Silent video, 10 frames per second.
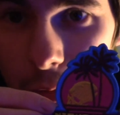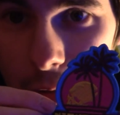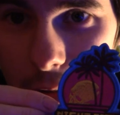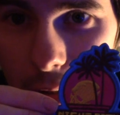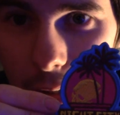if you can
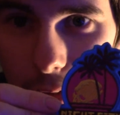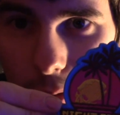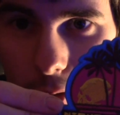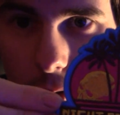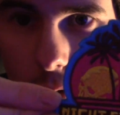see here, so
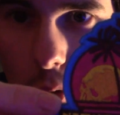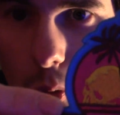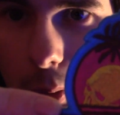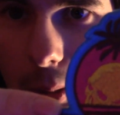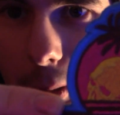let's just
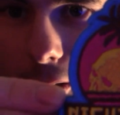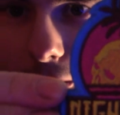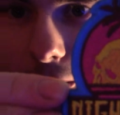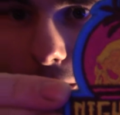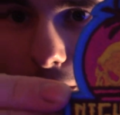zoom in a bit.
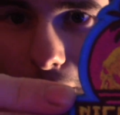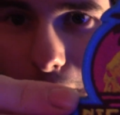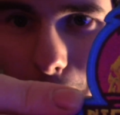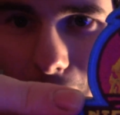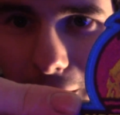
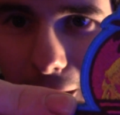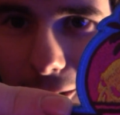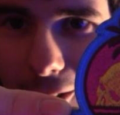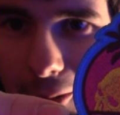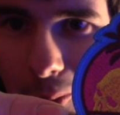But that's
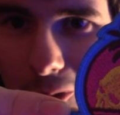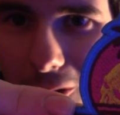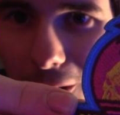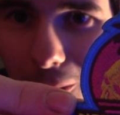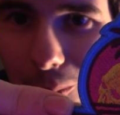a little
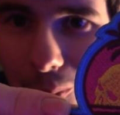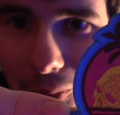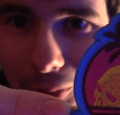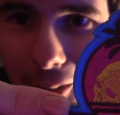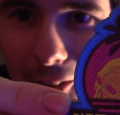skull.
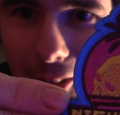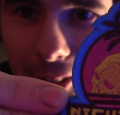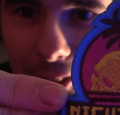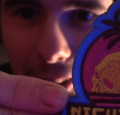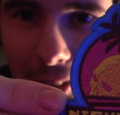That's the
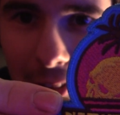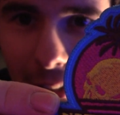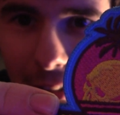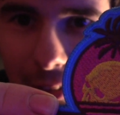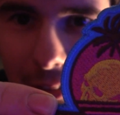sunset.